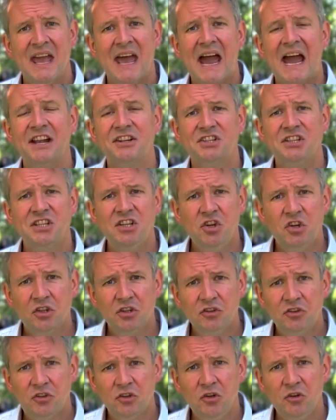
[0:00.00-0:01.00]
actually you
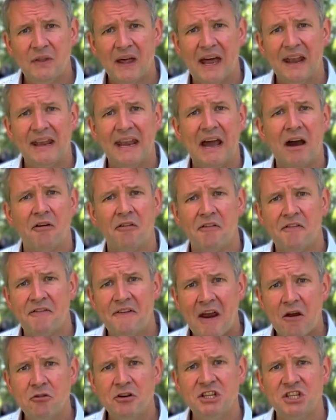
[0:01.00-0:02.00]
can do that now
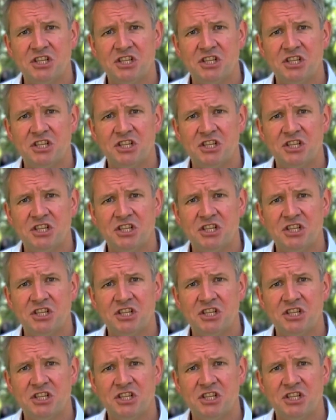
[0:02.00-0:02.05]
very